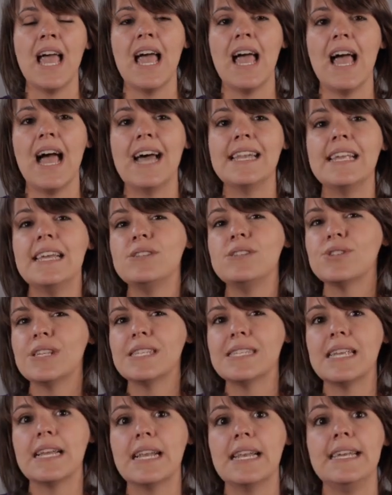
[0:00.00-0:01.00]
And
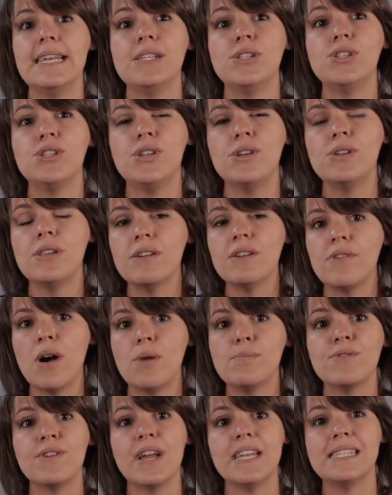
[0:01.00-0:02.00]
interestingly, junior
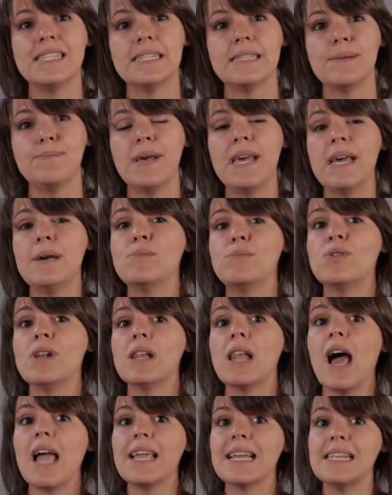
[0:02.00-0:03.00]
operators appear more
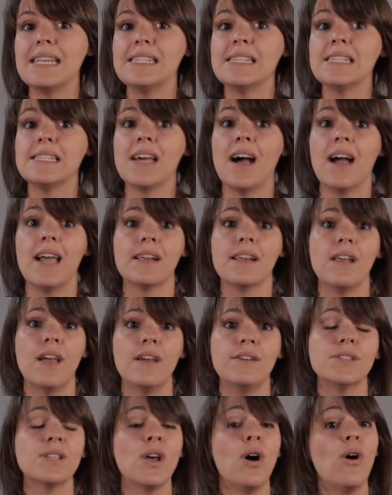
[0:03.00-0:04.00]
likely to
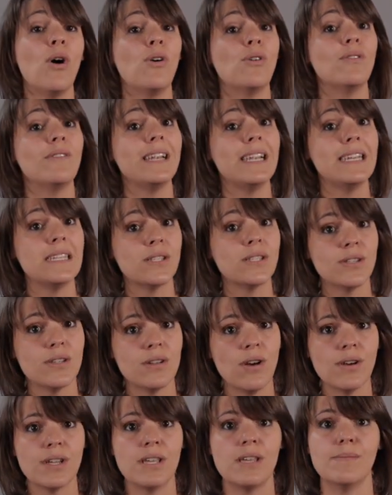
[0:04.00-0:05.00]
diagnose or at least
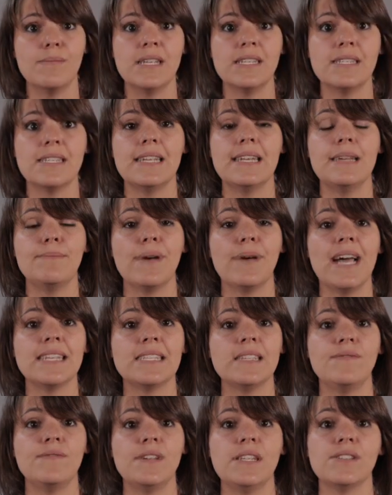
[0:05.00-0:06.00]
document an
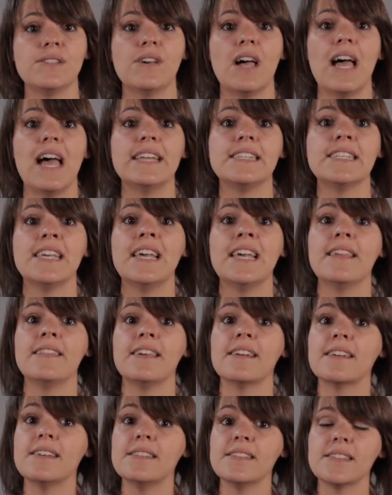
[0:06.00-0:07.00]
impacted fetal head
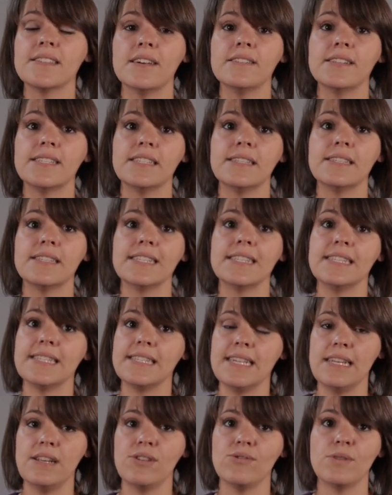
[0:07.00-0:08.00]
than consultants and
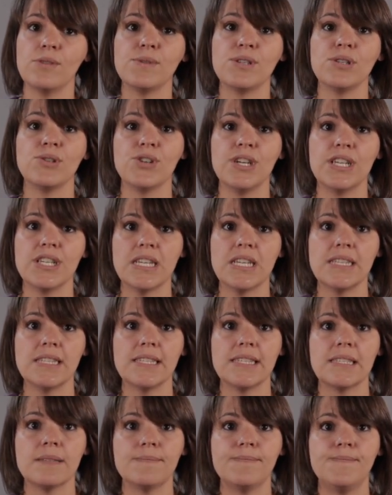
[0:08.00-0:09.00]
senior
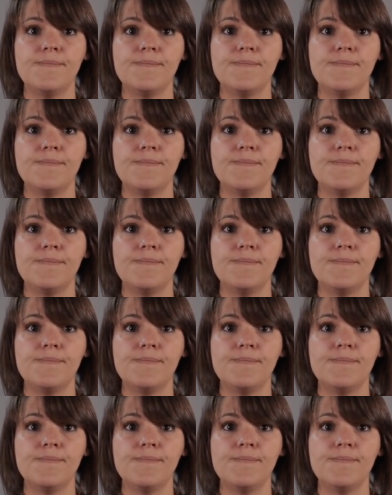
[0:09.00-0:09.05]
obstetricians.